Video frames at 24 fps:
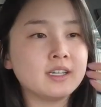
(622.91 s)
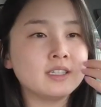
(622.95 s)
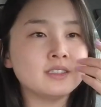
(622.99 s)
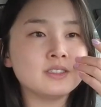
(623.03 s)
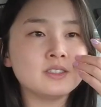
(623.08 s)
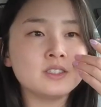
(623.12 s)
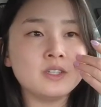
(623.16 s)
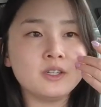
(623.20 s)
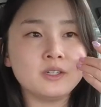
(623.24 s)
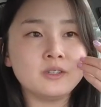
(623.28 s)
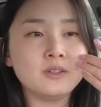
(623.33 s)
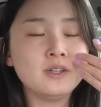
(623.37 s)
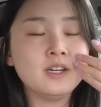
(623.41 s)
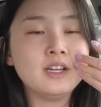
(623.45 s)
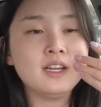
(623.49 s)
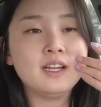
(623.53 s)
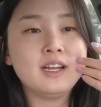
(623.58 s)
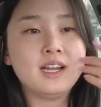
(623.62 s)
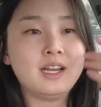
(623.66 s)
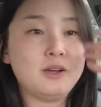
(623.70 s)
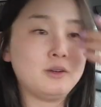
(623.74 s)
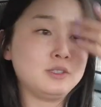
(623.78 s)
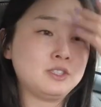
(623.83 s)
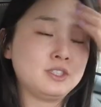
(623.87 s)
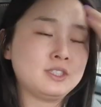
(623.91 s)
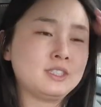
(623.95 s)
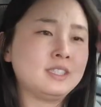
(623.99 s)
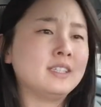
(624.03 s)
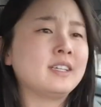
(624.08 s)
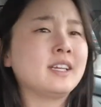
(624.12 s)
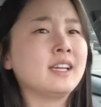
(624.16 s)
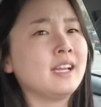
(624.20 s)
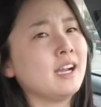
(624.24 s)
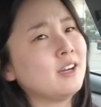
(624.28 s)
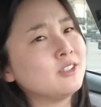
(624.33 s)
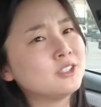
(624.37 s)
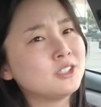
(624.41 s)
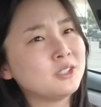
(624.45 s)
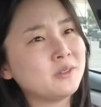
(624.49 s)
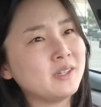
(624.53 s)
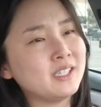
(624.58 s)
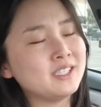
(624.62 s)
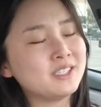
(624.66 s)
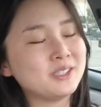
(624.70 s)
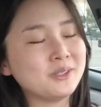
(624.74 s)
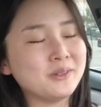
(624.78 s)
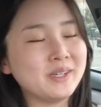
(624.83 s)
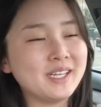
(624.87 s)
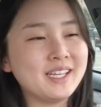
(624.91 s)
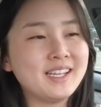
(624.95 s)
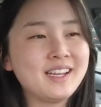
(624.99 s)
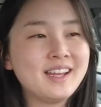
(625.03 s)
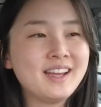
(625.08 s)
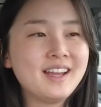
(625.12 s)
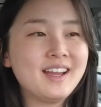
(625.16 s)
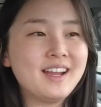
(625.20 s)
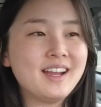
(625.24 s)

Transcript: And so I was just thinking, how do I do it?